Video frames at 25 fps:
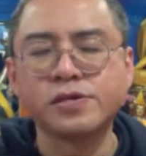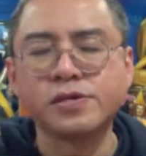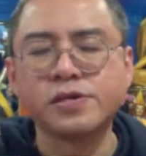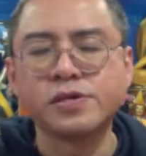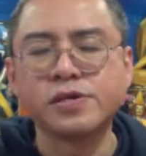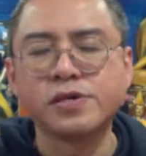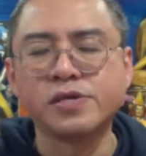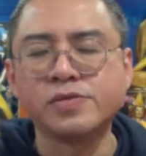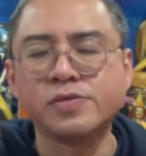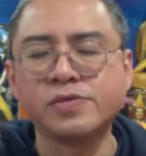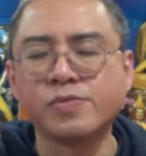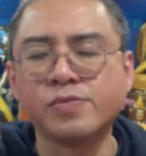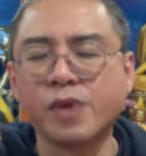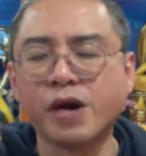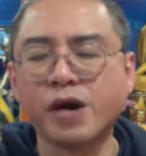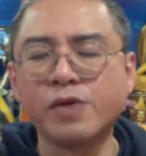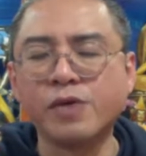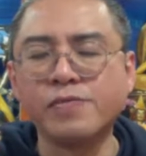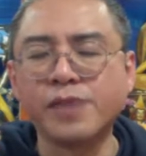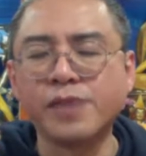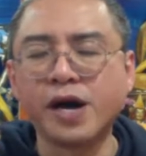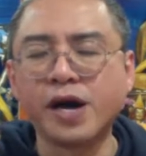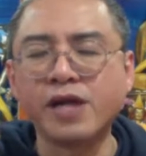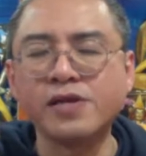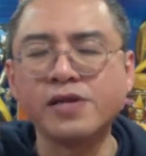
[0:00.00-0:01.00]
is well
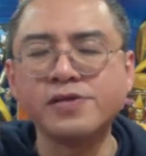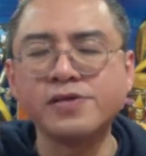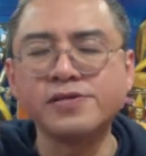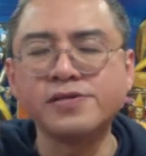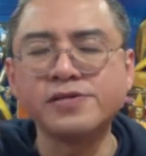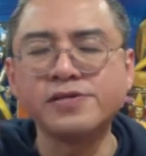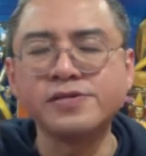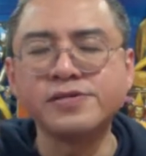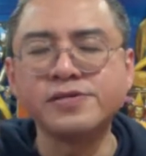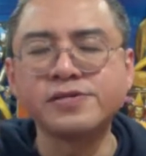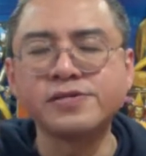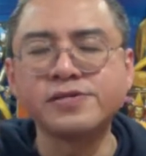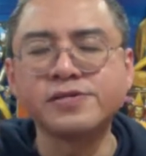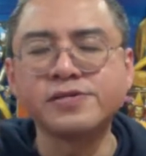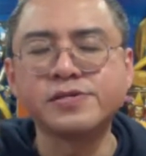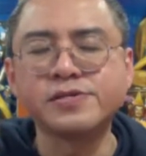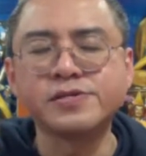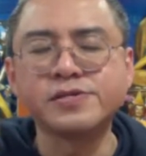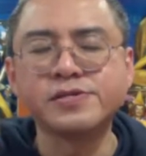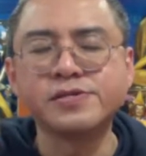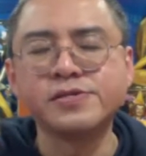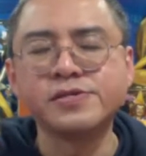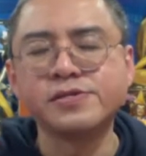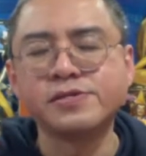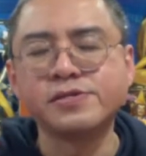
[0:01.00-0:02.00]
balanced,
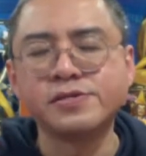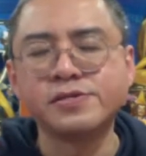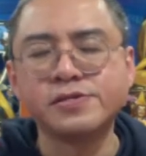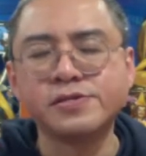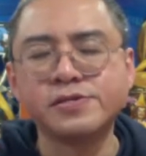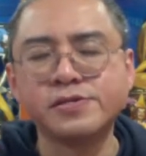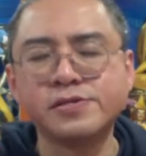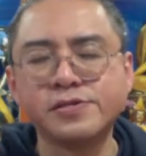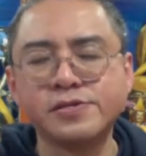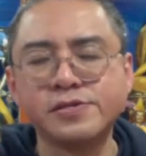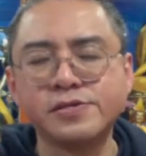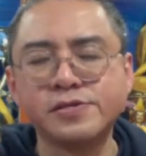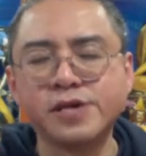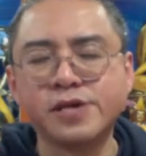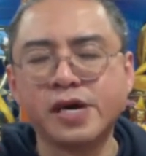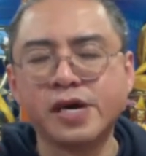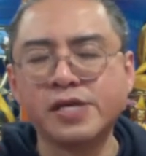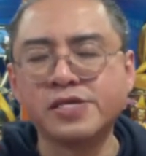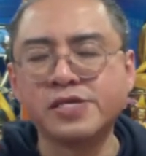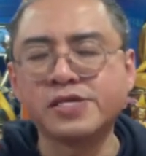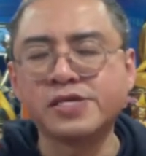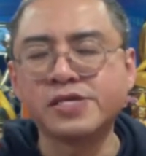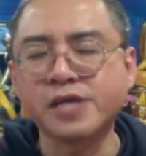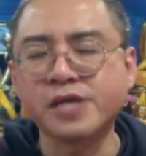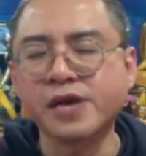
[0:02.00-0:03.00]

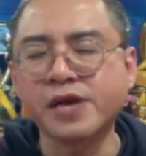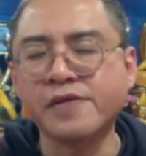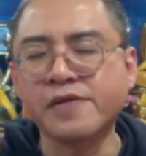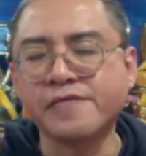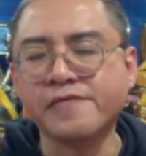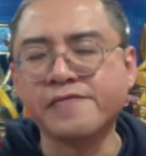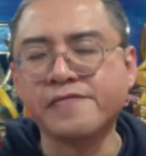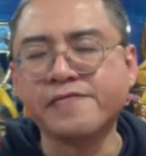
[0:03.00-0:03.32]
and safe.